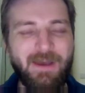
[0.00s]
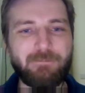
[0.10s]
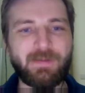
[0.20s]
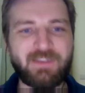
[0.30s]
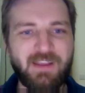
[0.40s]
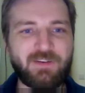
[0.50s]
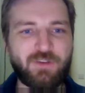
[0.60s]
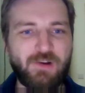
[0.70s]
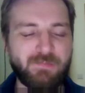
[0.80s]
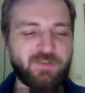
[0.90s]
but in
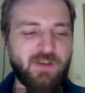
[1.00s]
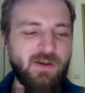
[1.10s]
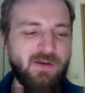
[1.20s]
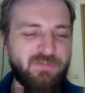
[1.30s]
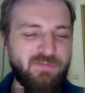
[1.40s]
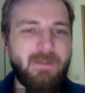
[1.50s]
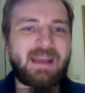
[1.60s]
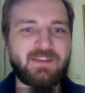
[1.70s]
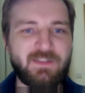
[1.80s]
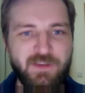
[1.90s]
terms of
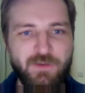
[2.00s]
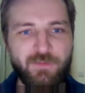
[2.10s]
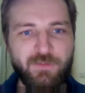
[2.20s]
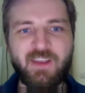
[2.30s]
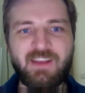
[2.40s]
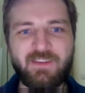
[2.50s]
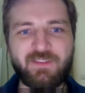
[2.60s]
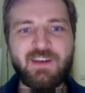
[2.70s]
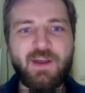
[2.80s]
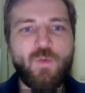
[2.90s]
magnitudes, it
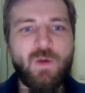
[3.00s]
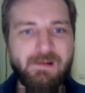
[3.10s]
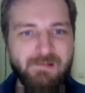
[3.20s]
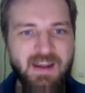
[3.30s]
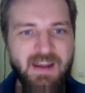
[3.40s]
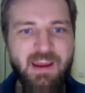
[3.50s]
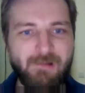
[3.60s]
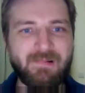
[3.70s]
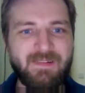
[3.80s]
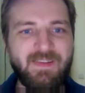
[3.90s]
is nowhere
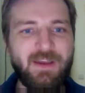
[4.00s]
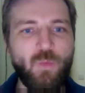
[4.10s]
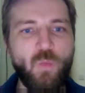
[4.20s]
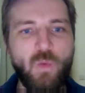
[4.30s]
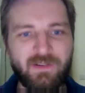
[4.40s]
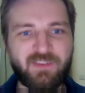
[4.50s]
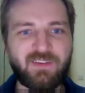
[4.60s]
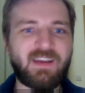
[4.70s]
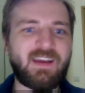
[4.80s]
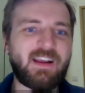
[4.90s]
near what
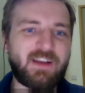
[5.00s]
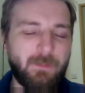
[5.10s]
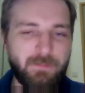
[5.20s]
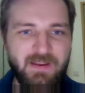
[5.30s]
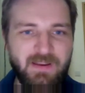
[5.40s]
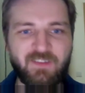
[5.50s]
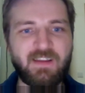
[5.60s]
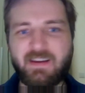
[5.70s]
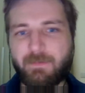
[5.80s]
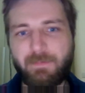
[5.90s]
companies
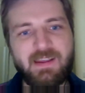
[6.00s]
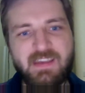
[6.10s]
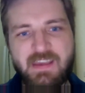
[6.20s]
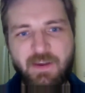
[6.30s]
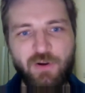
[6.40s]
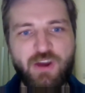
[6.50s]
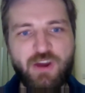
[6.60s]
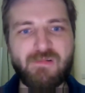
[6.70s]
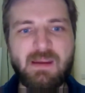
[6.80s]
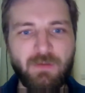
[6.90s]
like Bykea or
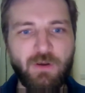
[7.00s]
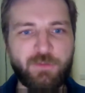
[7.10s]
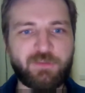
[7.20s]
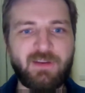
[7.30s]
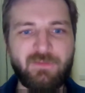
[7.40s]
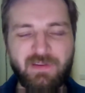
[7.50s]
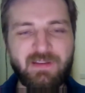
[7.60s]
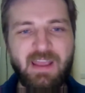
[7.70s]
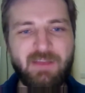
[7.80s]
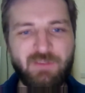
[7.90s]
Kareem lost in
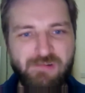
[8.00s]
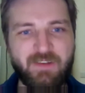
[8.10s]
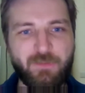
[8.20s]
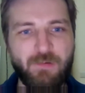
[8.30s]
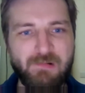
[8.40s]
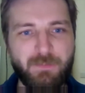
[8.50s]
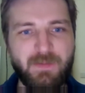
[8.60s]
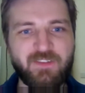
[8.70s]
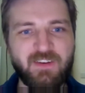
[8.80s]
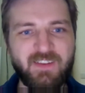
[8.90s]
the transport
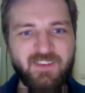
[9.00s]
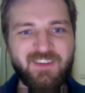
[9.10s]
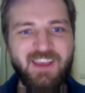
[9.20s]
business.